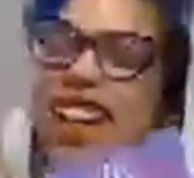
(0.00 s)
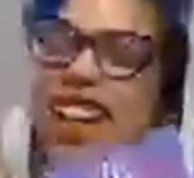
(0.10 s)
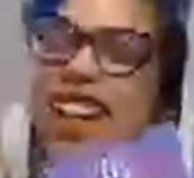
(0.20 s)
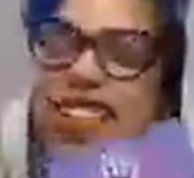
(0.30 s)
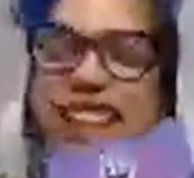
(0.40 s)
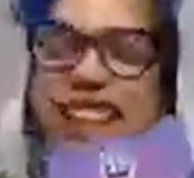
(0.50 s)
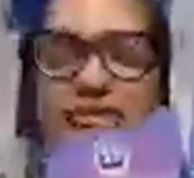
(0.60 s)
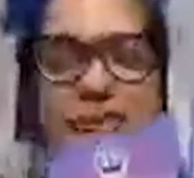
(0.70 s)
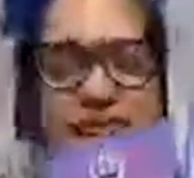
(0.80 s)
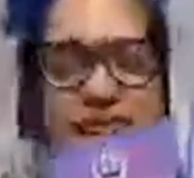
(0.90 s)
to take
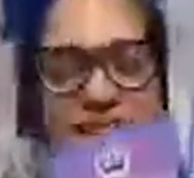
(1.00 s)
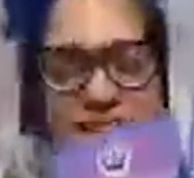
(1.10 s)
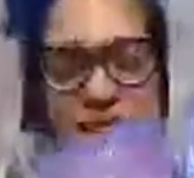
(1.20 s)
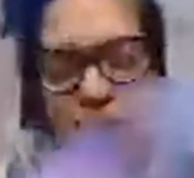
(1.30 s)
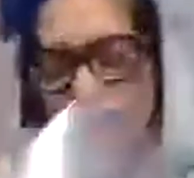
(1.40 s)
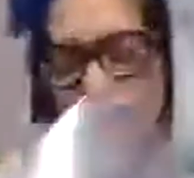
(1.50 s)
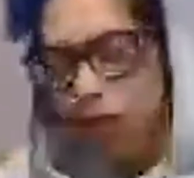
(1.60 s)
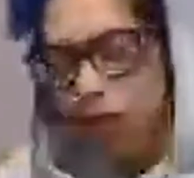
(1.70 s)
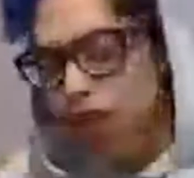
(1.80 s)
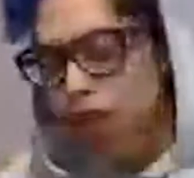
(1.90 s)
advantage of them.
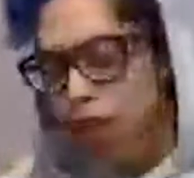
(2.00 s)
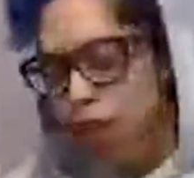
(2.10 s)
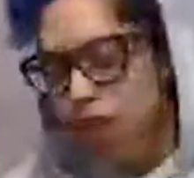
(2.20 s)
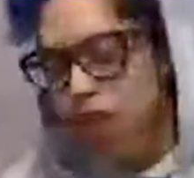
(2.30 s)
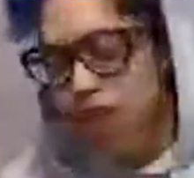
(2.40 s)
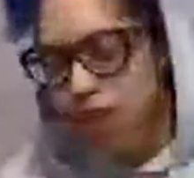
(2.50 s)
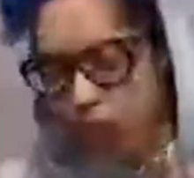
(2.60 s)
The reason